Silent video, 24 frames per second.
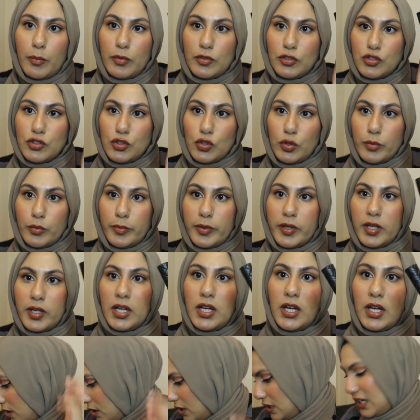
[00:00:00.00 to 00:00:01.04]
tube.
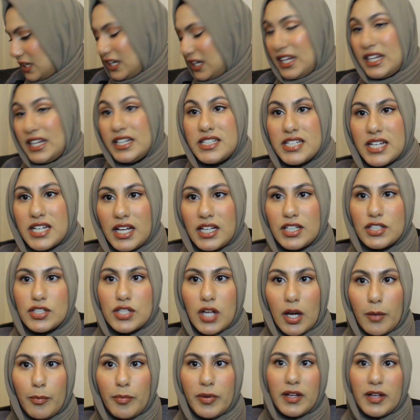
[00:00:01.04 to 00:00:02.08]
Glitter
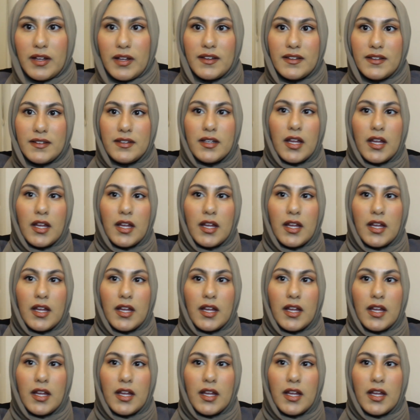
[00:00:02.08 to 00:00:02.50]
toppers.